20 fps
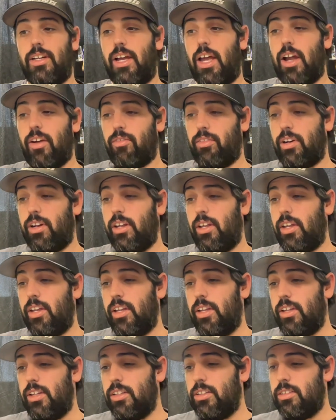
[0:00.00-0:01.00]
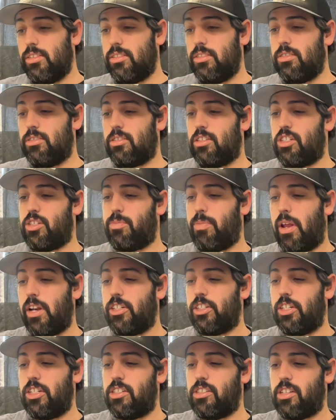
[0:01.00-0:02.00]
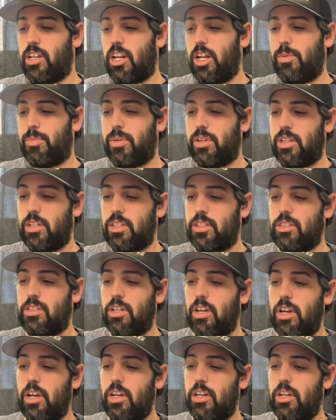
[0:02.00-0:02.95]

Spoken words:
Every suspension setup is